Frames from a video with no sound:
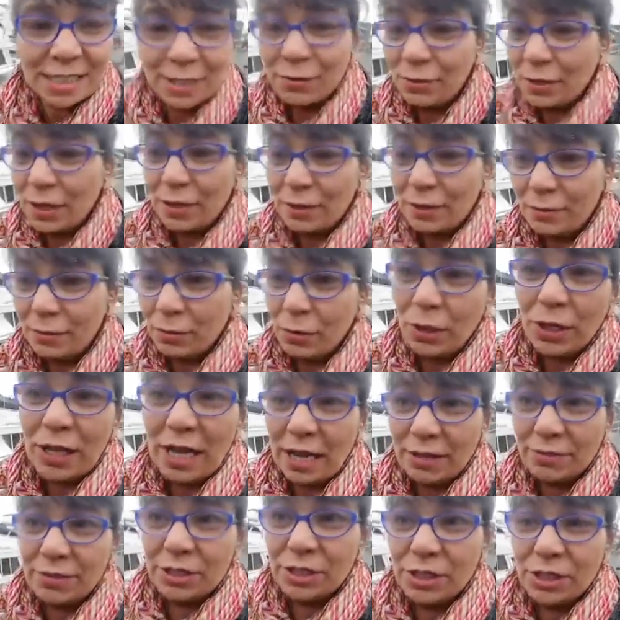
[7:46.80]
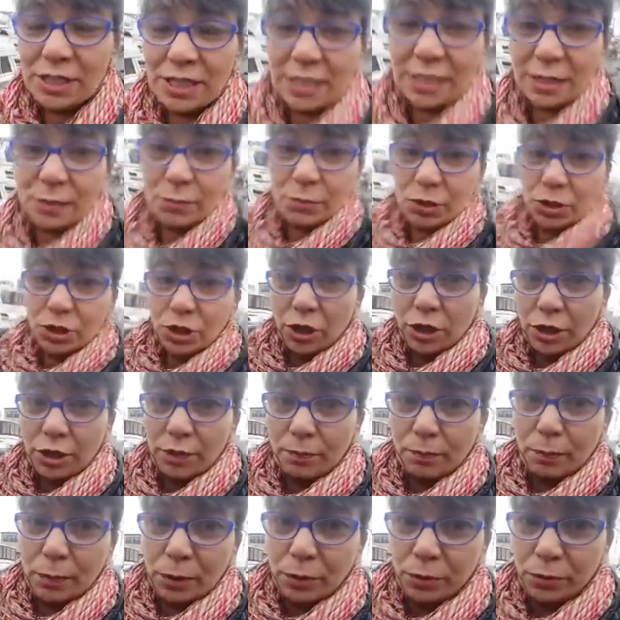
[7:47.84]
Well, we'll have to just get some
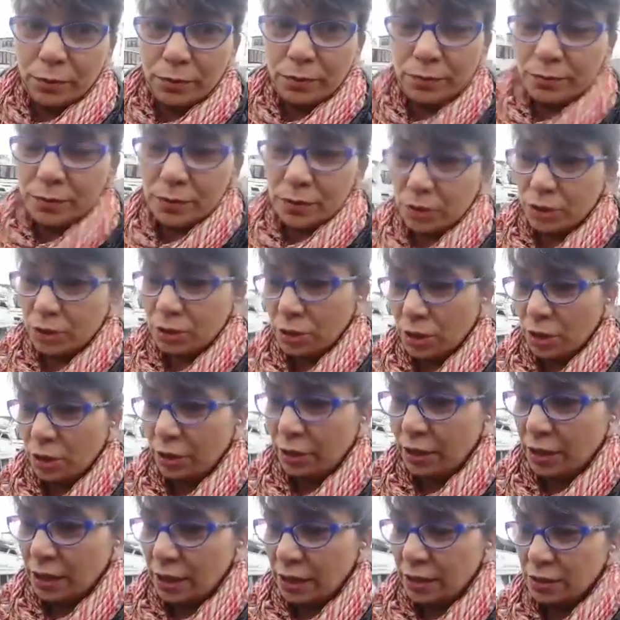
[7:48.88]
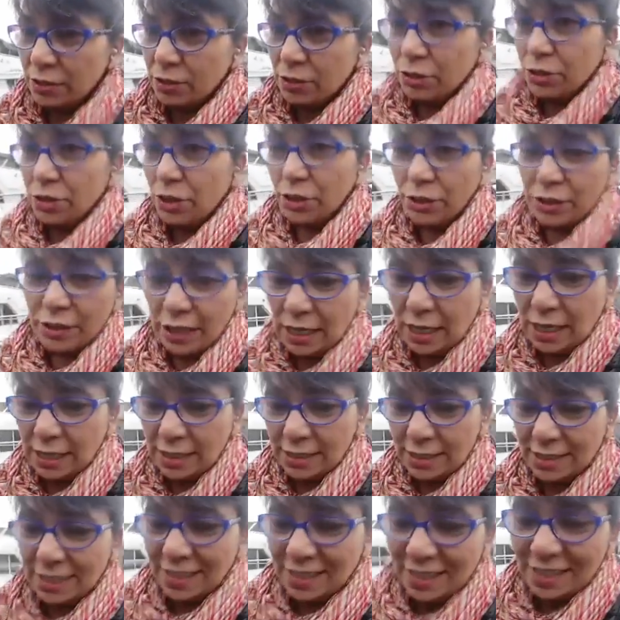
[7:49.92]
shark guns or shark
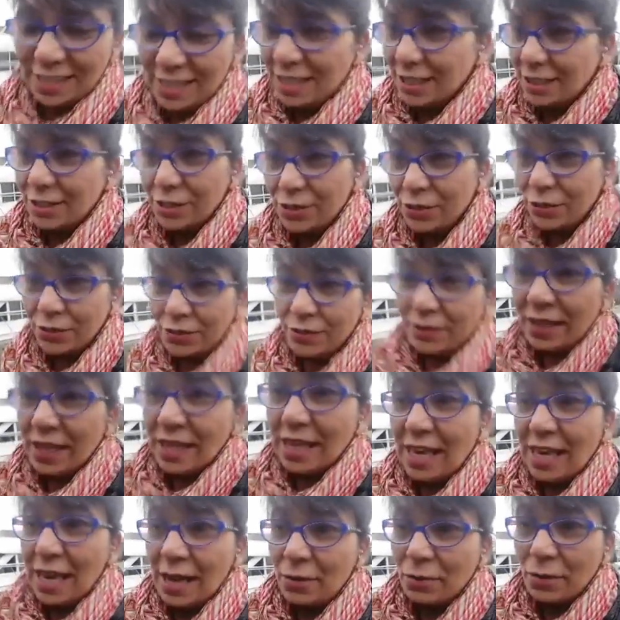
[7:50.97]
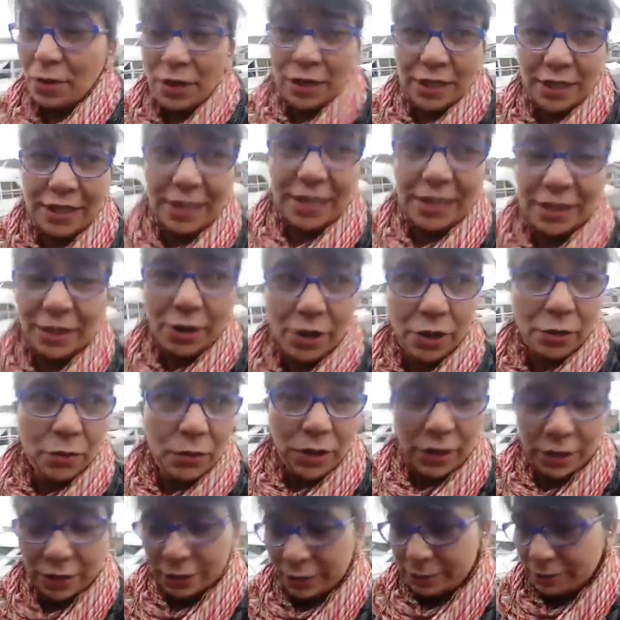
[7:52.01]
thingies so they can't walk in our
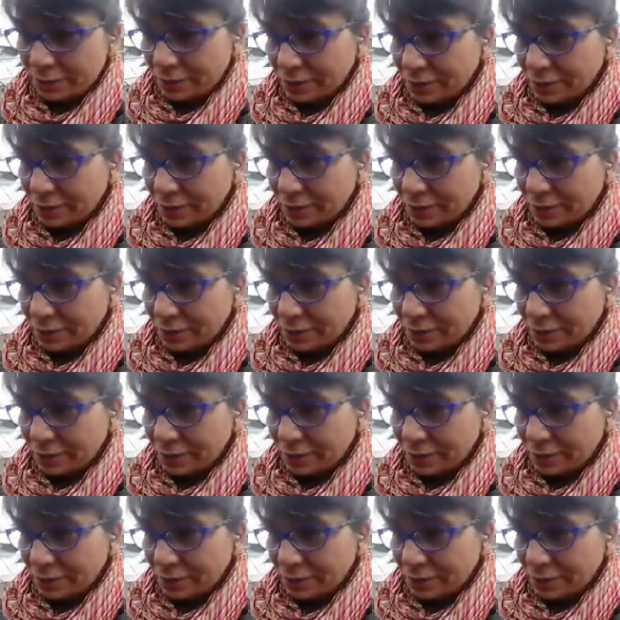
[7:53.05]
water.